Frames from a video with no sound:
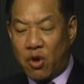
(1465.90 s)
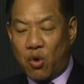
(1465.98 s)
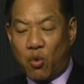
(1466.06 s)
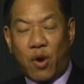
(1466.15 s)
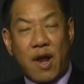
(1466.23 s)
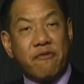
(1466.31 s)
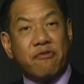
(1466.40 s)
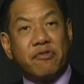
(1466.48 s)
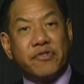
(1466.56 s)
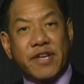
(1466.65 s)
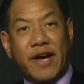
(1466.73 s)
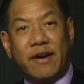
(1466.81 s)
whatever
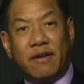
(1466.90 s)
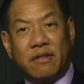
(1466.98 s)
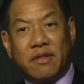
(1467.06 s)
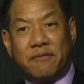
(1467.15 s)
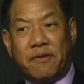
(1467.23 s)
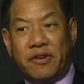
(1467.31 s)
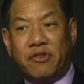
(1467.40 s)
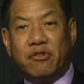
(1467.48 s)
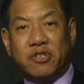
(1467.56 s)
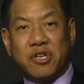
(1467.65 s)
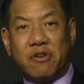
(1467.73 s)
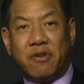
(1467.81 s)
title the
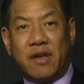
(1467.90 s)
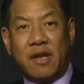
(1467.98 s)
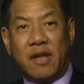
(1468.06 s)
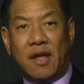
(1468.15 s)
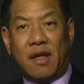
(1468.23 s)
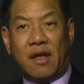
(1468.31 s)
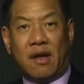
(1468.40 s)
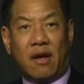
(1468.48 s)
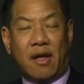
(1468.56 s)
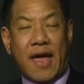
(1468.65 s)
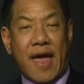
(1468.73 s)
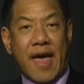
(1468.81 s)
fiduciary
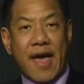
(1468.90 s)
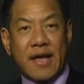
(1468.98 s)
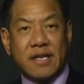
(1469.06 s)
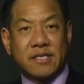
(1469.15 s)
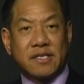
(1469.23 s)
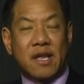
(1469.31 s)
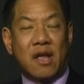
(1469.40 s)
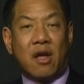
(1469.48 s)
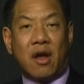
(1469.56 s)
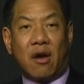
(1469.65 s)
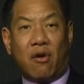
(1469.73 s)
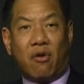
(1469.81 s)
has,
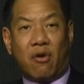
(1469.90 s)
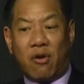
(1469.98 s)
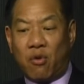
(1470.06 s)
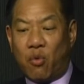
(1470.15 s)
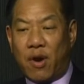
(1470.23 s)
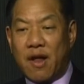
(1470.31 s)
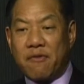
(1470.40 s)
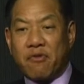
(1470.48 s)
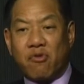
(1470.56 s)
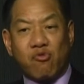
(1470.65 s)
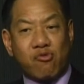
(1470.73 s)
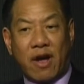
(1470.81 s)
or
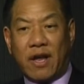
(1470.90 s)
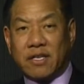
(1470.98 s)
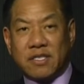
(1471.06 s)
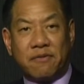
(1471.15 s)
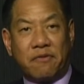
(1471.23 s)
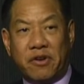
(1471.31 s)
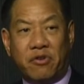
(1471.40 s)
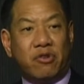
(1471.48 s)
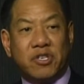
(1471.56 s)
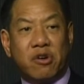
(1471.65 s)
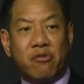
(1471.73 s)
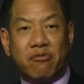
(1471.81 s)
whatever rights the
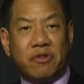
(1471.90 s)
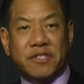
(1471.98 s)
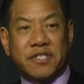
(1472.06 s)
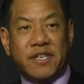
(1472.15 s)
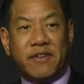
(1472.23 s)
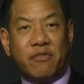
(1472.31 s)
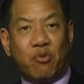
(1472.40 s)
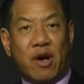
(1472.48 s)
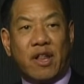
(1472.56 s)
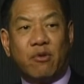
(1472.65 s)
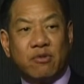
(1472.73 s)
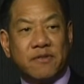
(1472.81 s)
fiduciary received
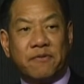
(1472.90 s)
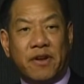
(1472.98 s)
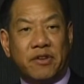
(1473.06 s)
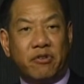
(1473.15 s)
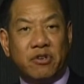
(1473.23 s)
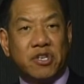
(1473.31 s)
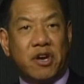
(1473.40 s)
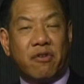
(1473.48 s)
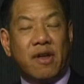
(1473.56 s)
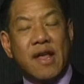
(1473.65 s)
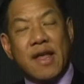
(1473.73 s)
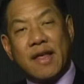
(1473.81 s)
while he was a
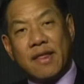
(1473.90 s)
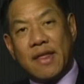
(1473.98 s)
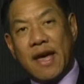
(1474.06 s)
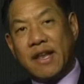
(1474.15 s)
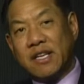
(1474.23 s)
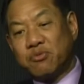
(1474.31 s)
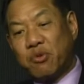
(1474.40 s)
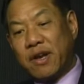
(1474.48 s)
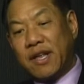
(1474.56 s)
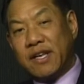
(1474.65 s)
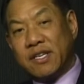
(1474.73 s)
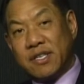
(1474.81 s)
fiduciary, that is what
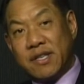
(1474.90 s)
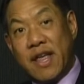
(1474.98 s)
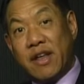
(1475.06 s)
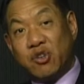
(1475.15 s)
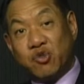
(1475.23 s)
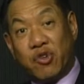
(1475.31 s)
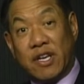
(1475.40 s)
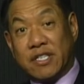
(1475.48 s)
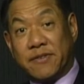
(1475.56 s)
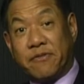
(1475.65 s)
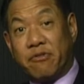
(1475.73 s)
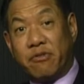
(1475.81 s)
he is then
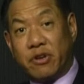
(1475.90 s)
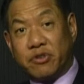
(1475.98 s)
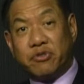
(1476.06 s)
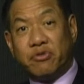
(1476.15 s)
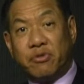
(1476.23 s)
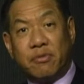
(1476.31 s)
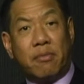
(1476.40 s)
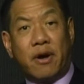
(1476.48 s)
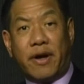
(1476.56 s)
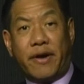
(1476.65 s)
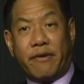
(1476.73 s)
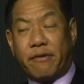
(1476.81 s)
transferring to the
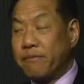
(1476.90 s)
buyer.